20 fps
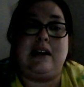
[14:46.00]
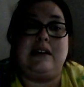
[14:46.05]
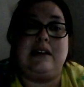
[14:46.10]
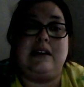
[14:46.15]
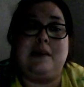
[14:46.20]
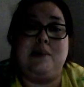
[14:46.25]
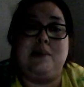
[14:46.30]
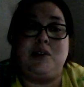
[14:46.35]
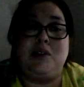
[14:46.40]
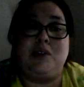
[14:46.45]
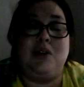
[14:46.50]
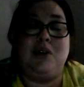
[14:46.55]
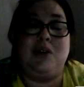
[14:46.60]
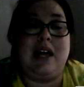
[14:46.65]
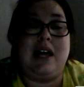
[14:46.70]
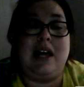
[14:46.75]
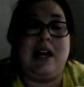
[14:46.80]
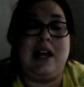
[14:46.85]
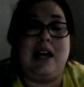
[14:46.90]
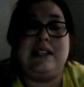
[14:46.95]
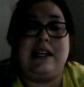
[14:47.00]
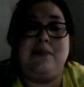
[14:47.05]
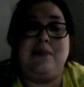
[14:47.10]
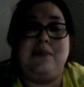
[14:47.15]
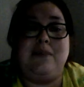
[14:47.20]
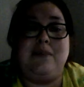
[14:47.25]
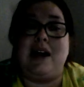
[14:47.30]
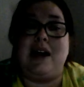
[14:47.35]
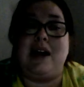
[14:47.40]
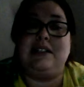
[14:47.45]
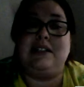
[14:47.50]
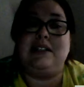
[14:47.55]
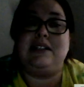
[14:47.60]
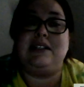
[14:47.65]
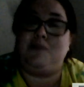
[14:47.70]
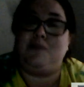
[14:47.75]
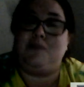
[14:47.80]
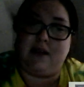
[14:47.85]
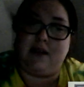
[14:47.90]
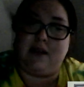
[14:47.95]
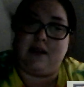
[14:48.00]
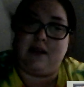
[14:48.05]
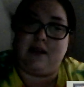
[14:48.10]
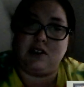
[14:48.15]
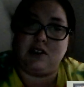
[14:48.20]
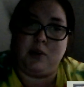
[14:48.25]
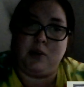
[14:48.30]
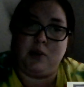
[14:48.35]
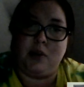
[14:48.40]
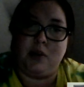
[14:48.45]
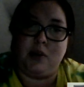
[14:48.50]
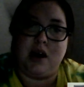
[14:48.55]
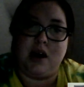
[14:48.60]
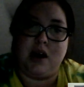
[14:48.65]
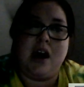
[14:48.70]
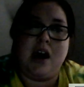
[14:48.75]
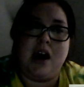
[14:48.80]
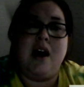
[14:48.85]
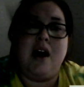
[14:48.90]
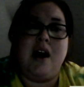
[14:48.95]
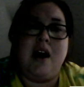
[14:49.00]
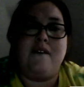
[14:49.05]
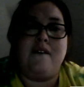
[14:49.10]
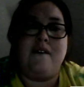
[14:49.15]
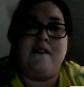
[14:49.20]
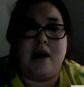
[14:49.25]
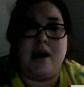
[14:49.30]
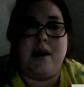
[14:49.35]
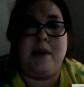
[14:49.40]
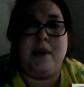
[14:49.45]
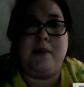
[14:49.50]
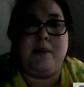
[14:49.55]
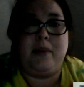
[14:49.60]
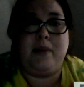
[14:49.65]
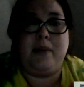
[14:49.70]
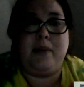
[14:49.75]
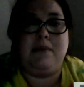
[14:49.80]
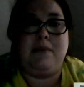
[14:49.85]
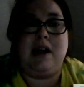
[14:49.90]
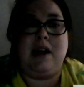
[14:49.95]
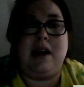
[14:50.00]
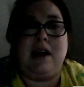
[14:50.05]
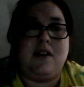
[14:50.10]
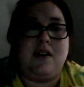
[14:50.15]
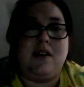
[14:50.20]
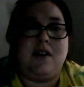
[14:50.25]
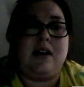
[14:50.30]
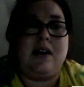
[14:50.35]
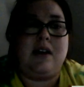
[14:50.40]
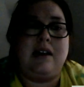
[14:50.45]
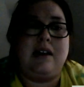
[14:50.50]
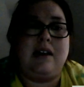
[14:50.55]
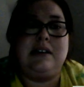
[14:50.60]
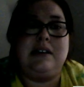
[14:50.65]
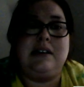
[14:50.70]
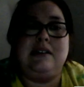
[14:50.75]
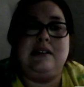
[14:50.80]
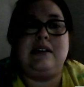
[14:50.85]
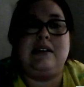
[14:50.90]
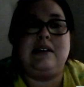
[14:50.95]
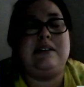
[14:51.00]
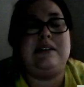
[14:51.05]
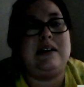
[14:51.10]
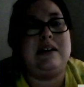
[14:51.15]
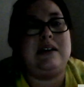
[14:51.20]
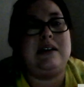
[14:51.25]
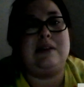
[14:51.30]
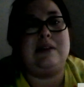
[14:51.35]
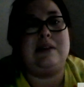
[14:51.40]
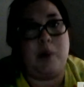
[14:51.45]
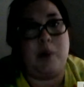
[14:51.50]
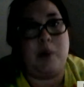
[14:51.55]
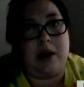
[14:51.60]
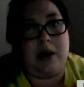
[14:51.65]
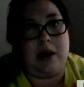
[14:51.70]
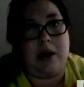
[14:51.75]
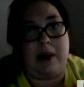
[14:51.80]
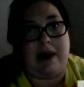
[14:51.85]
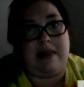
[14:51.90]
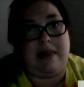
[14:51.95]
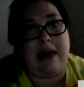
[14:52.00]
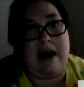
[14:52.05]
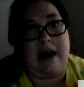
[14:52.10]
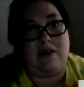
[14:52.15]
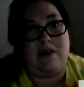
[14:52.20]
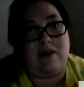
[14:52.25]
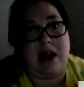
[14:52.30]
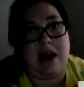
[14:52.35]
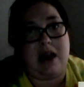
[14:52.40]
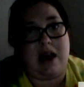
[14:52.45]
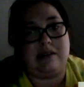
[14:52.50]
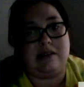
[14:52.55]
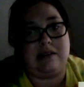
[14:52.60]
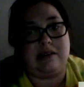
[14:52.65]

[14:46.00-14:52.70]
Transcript: conceptualizing positive behavior support from applied behavior analysis is unsupported by the evidence.